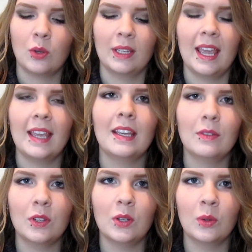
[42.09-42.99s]
I can't
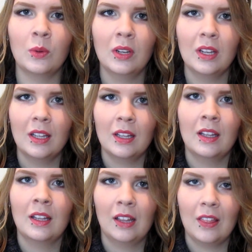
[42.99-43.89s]
give you
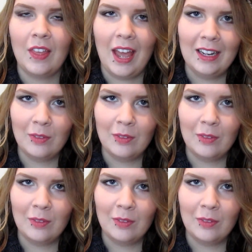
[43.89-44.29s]
that